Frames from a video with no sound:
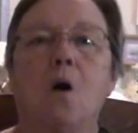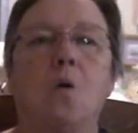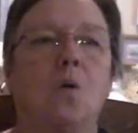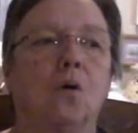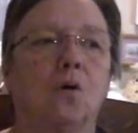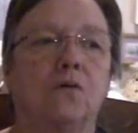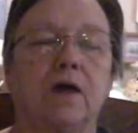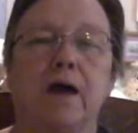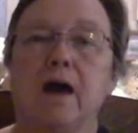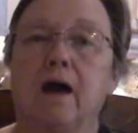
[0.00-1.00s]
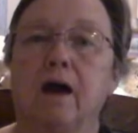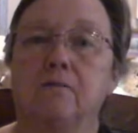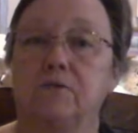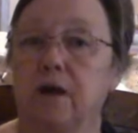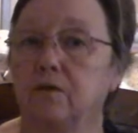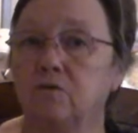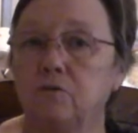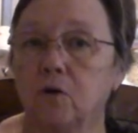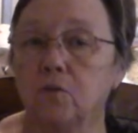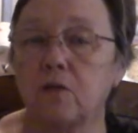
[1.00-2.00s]
or they have
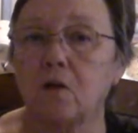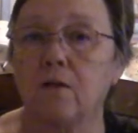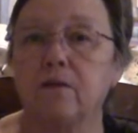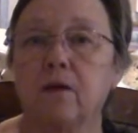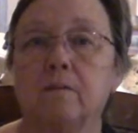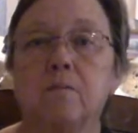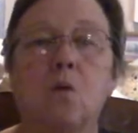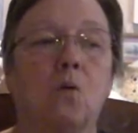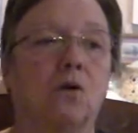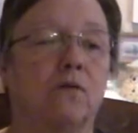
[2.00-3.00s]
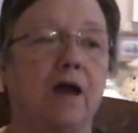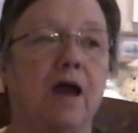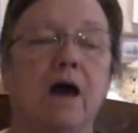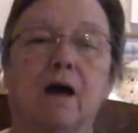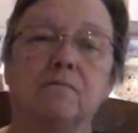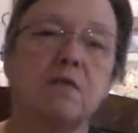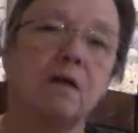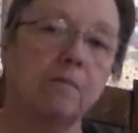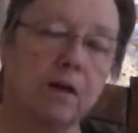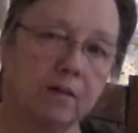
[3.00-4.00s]
dextrose on them, or they have
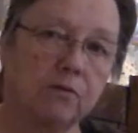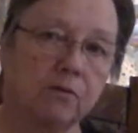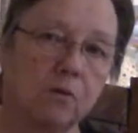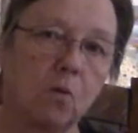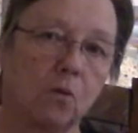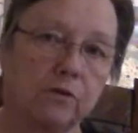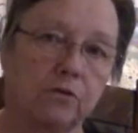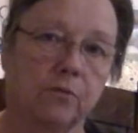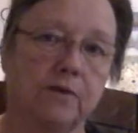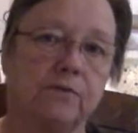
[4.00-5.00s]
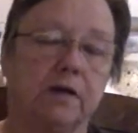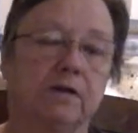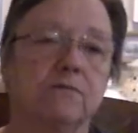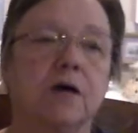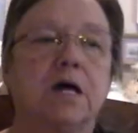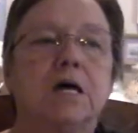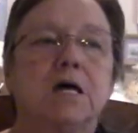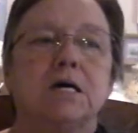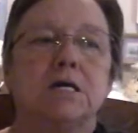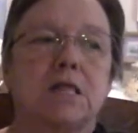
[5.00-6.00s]
some other corn derivative.
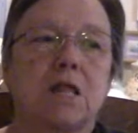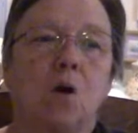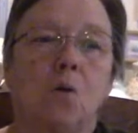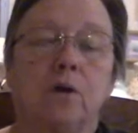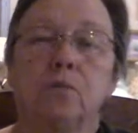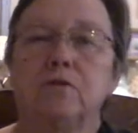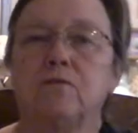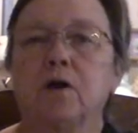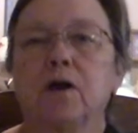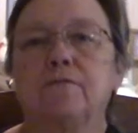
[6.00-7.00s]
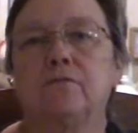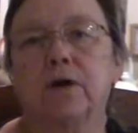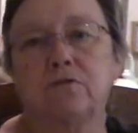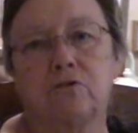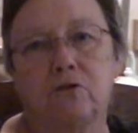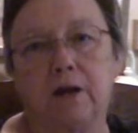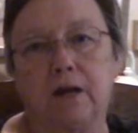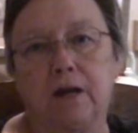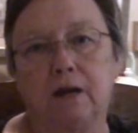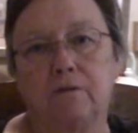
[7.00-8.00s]
So it was very
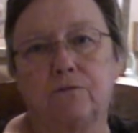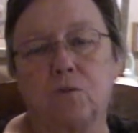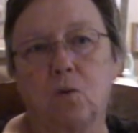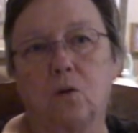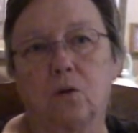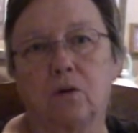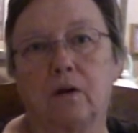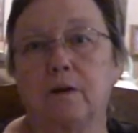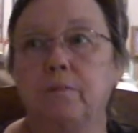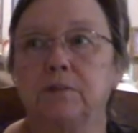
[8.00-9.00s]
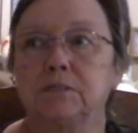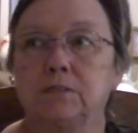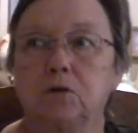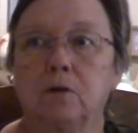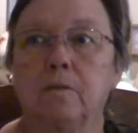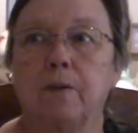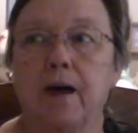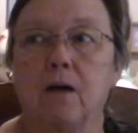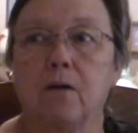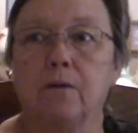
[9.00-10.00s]
frustrating for up until
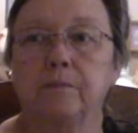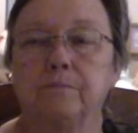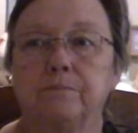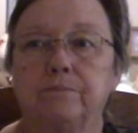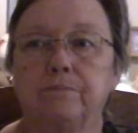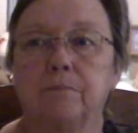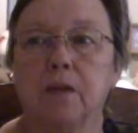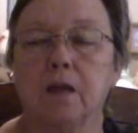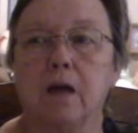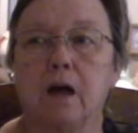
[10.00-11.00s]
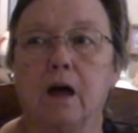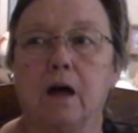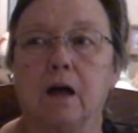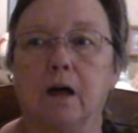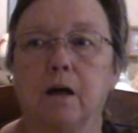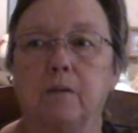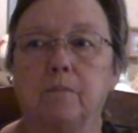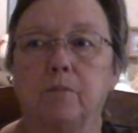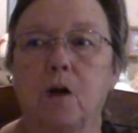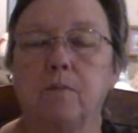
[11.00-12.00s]
about
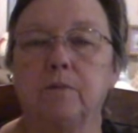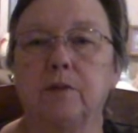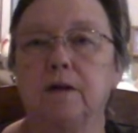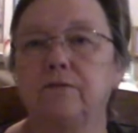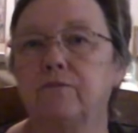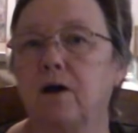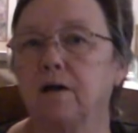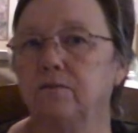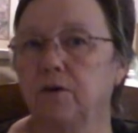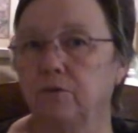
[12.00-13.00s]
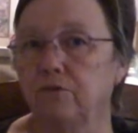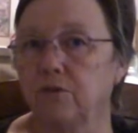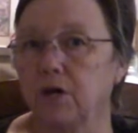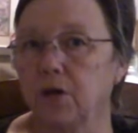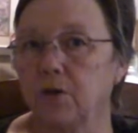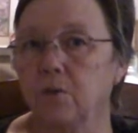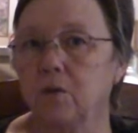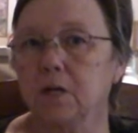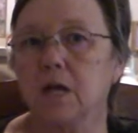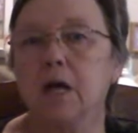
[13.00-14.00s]
probably 5 years ago.